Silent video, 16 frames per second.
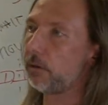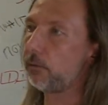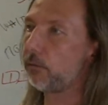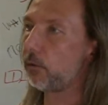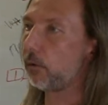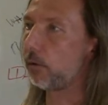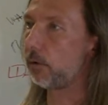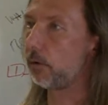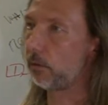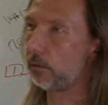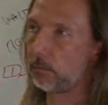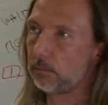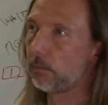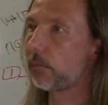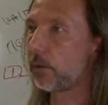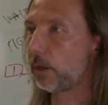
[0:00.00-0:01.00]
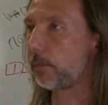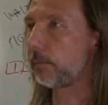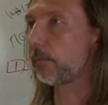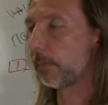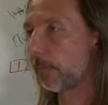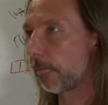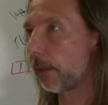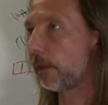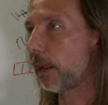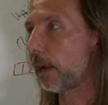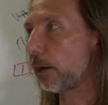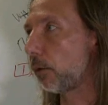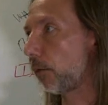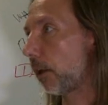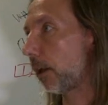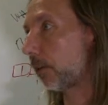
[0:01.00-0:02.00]
For yeah. none
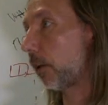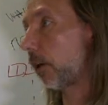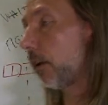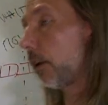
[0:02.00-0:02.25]
of the